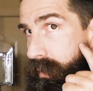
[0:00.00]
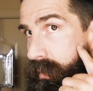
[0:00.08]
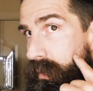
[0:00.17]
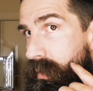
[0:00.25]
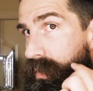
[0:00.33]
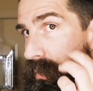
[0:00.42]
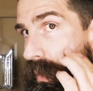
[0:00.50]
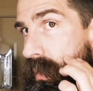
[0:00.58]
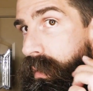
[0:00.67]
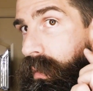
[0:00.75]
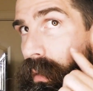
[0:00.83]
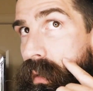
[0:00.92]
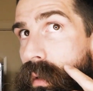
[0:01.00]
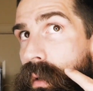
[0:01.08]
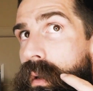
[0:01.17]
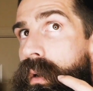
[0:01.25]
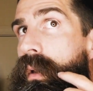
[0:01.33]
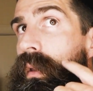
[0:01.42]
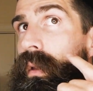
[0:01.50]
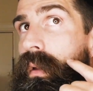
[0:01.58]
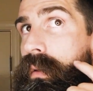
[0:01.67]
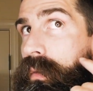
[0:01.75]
This right here, again,